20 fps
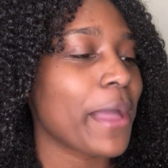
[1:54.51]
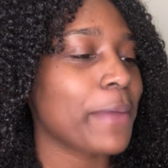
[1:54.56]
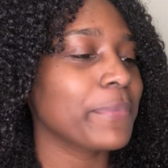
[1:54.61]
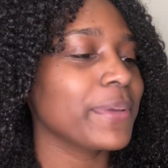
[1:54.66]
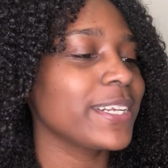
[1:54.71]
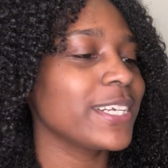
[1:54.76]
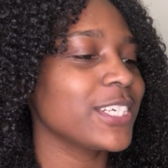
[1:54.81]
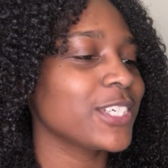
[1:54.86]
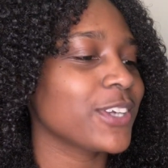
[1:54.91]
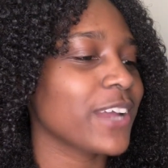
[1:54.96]
I'm
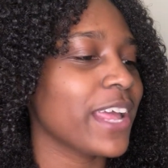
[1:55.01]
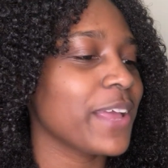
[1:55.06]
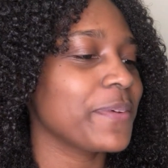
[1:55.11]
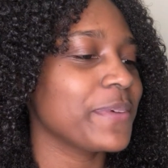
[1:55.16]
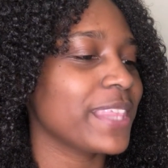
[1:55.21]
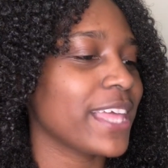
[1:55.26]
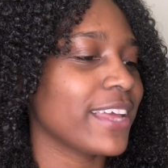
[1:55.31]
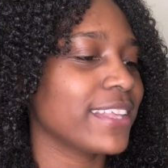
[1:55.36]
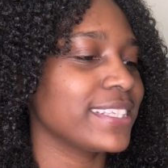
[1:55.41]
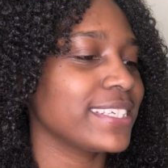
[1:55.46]
gonna try
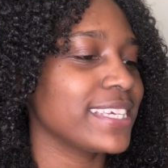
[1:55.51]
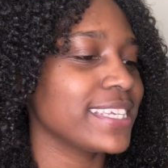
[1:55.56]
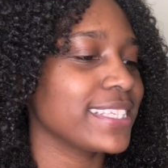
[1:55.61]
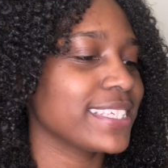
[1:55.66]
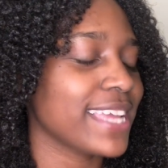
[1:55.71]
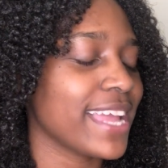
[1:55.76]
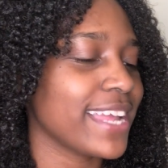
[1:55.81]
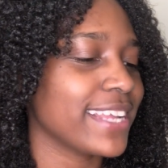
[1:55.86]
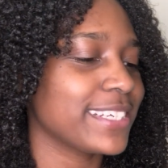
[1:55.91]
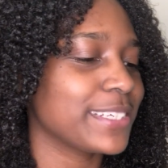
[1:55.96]
it without the
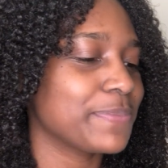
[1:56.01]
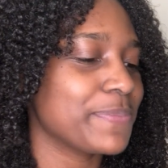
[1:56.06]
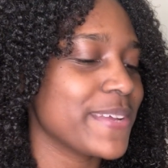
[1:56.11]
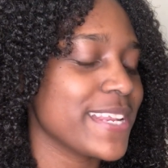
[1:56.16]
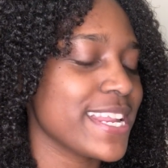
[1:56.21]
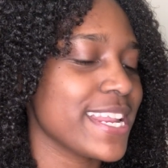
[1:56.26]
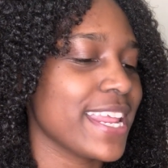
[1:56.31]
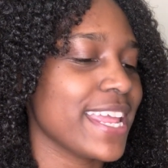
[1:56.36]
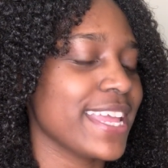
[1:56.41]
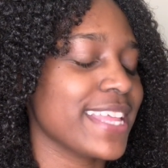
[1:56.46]

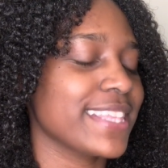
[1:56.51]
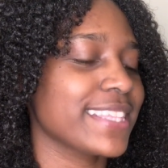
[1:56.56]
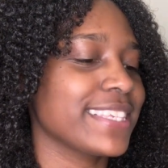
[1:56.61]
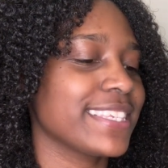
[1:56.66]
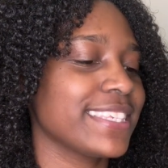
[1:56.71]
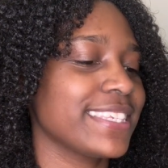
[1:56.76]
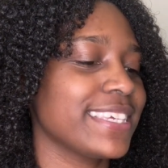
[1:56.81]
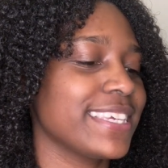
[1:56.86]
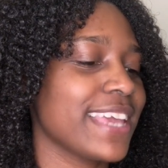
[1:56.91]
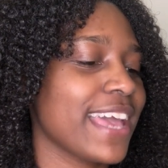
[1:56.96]
attachment and
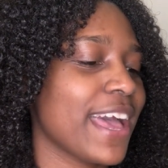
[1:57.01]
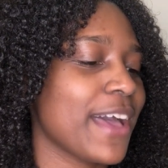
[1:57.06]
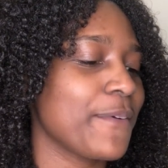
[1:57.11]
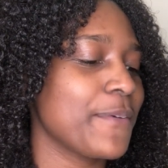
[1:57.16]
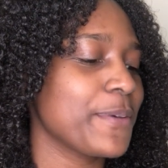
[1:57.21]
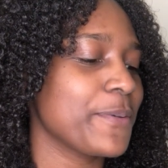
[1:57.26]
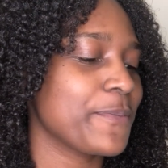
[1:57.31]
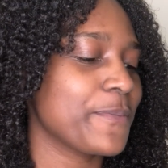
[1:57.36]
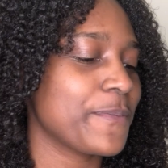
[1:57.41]
see how it